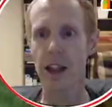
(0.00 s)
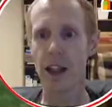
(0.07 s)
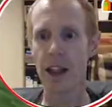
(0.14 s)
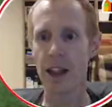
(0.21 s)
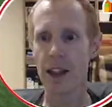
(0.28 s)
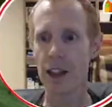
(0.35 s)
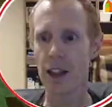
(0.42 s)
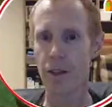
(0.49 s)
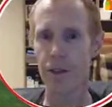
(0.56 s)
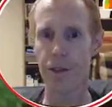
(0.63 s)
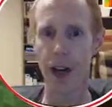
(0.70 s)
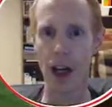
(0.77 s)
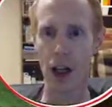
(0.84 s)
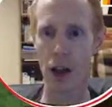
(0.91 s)
in
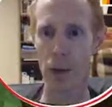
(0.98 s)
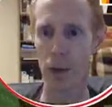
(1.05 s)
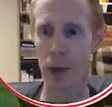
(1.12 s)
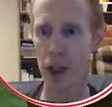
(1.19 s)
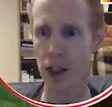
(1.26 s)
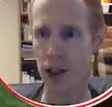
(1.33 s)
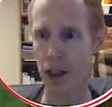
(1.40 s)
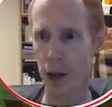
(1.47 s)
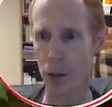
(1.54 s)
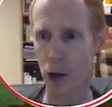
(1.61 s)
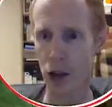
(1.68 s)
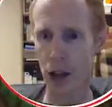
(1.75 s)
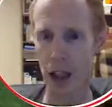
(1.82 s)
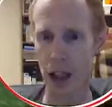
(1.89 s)
development, I'm
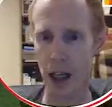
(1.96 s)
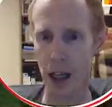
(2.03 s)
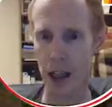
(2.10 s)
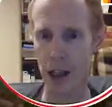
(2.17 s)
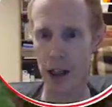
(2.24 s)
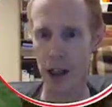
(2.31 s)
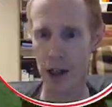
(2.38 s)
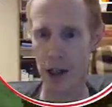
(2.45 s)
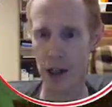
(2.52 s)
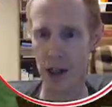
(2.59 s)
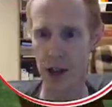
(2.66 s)
going to kind of